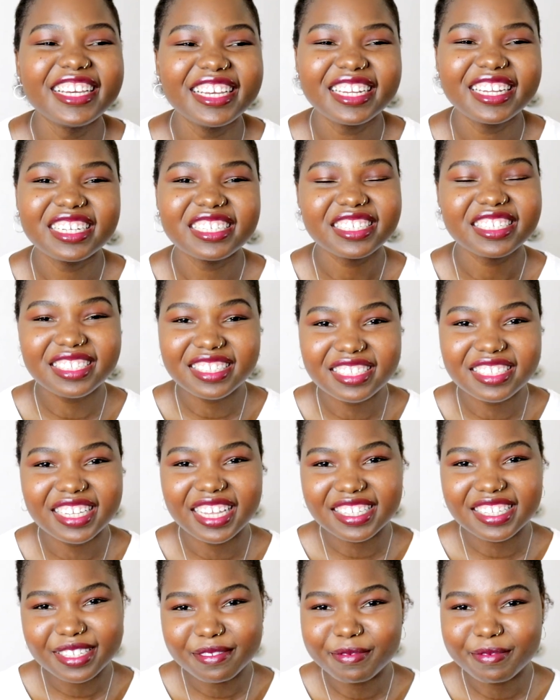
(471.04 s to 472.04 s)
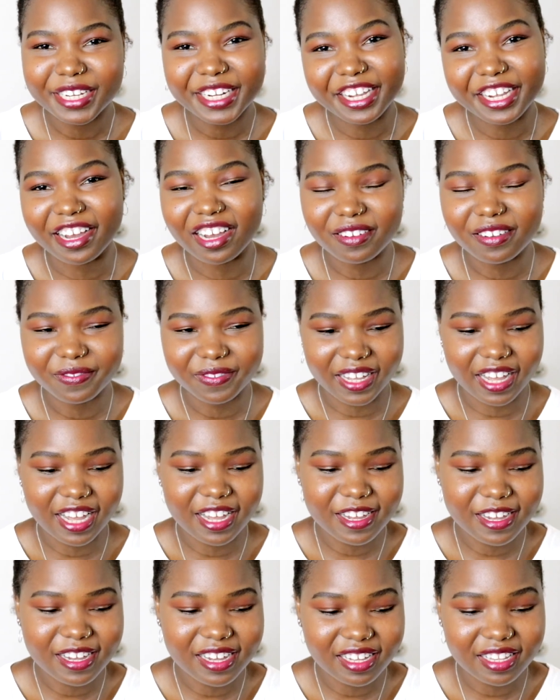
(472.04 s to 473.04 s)
you know, just to get some money off.
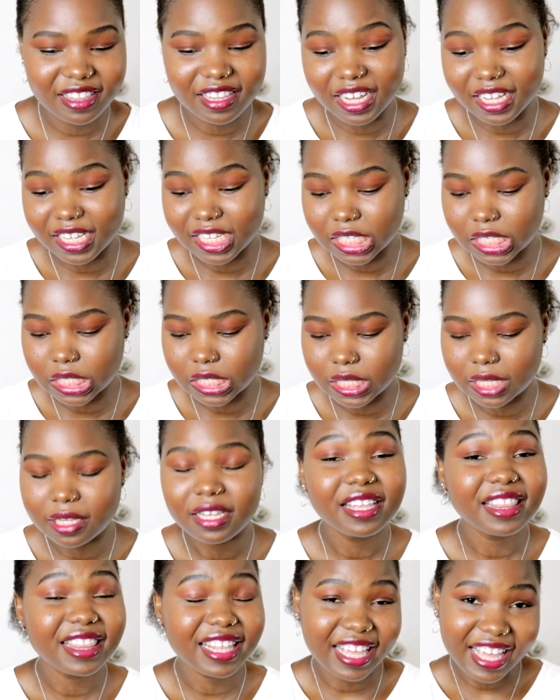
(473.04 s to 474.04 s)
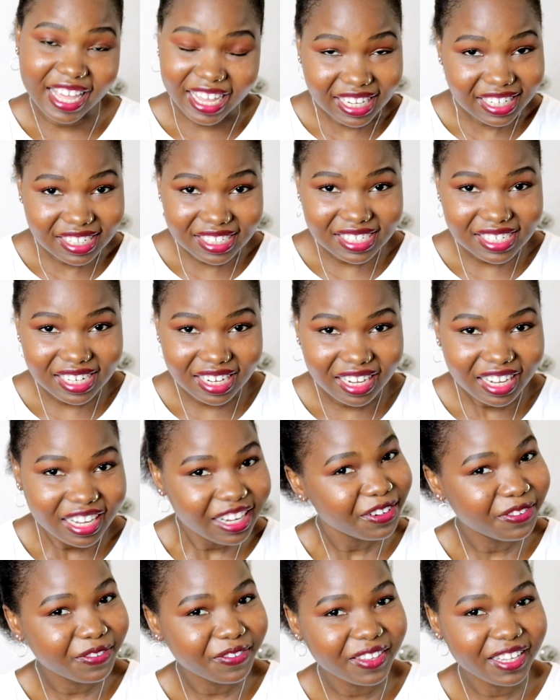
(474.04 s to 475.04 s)
That is the end
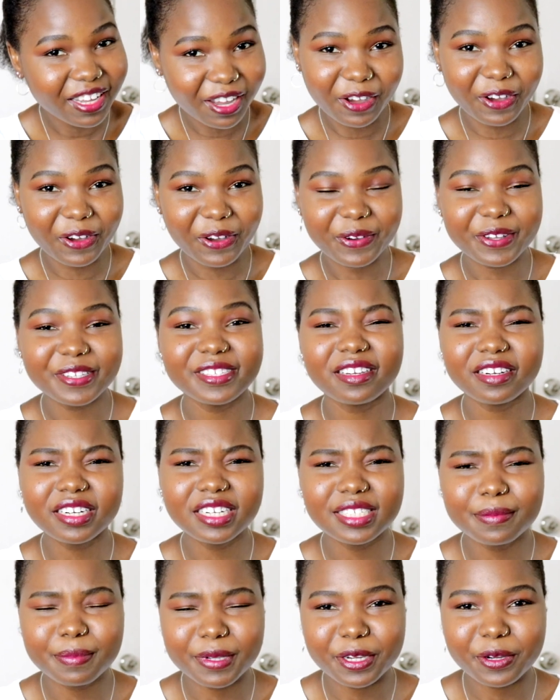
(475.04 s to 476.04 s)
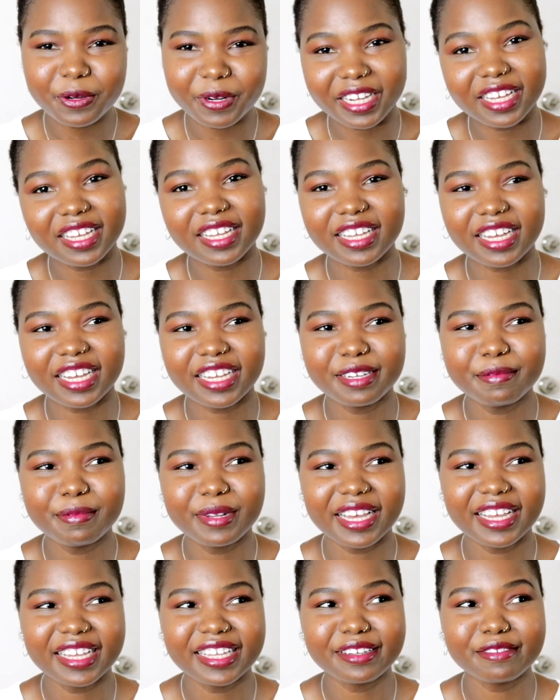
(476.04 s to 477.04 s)
of the haul. Sorry, it's a bit quick. I am
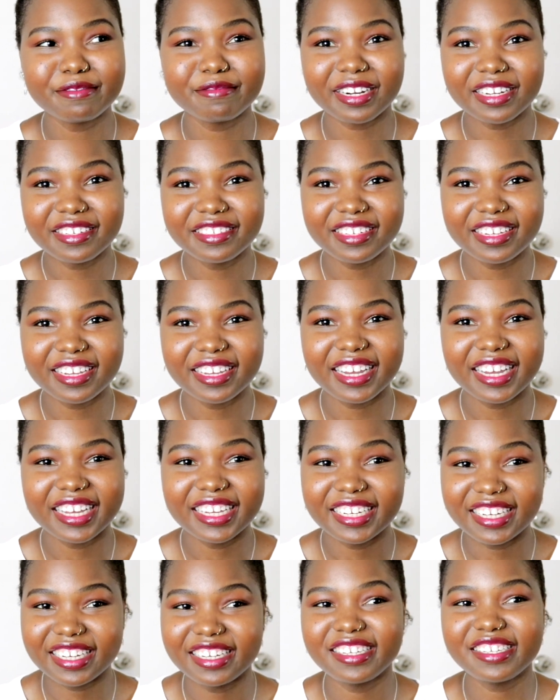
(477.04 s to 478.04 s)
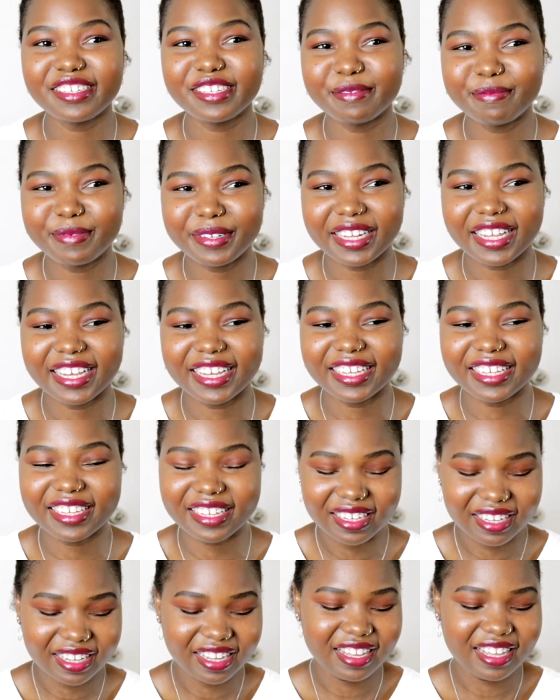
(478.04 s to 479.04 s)
like rushing. I need to be like
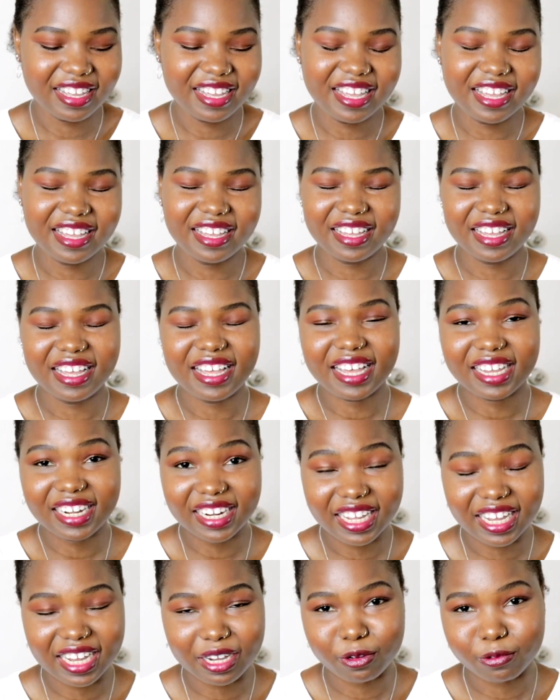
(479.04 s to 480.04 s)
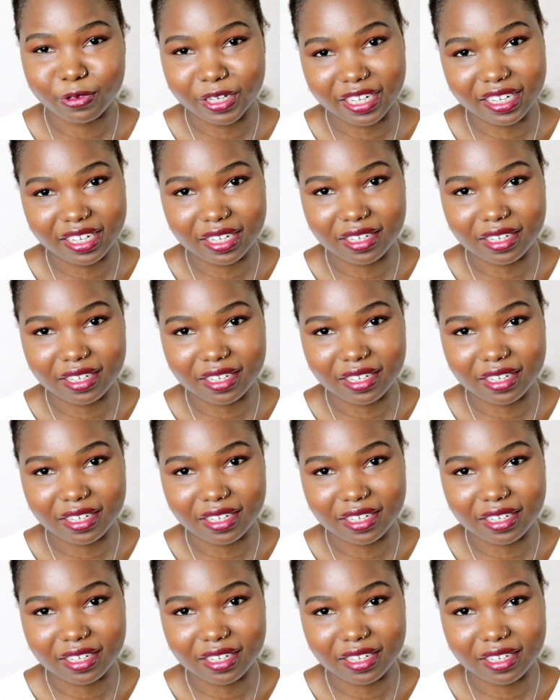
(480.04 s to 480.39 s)
heading out right